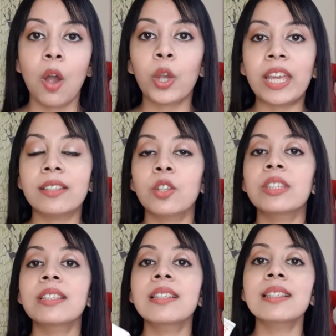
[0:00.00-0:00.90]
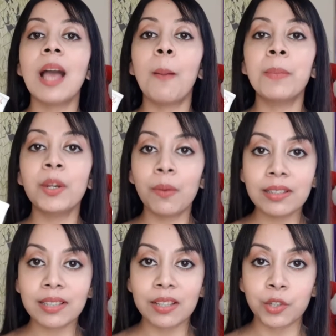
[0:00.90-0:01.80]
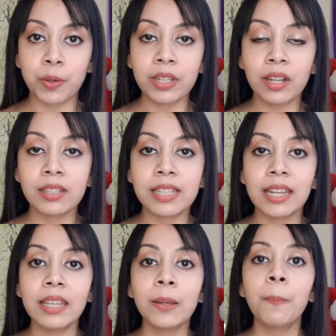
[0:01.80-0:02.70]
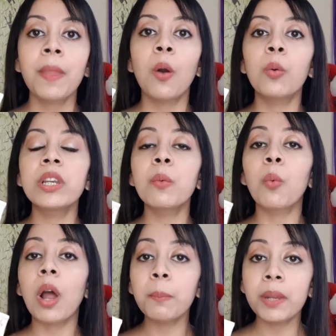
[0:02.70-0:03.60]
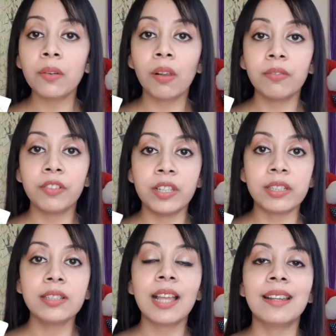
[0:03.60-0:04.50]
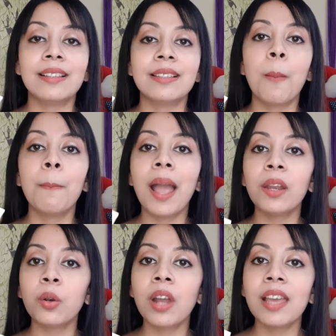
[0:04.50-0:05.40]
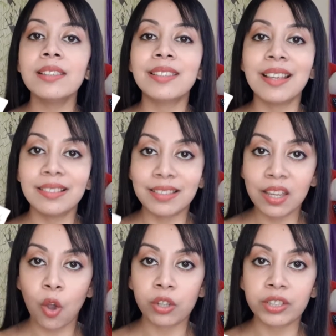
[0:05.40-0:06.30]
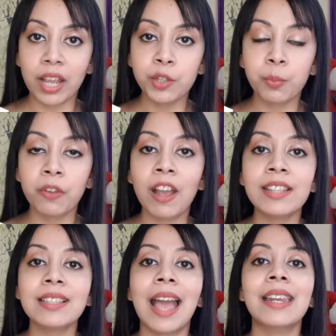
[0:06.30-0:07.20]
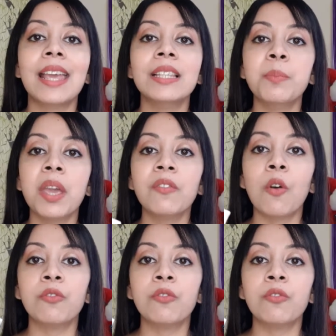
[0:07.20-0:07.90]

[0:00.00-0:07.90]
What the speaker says: Okay, so this is a mineral sunscreen containing only one mineral filter, that is micronized zinc oxide, provides an SPF of